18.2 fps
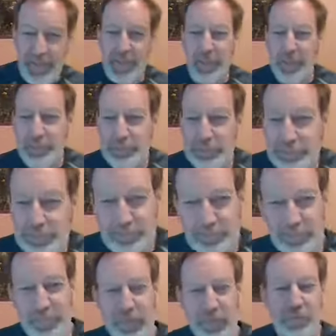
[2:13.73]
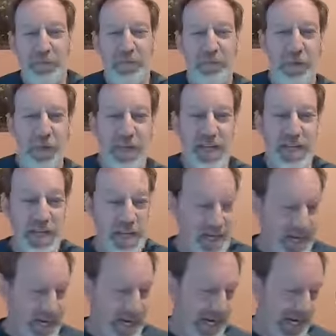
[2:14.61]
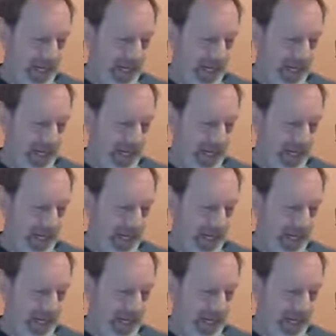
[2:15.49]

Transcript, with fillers: Um, for today,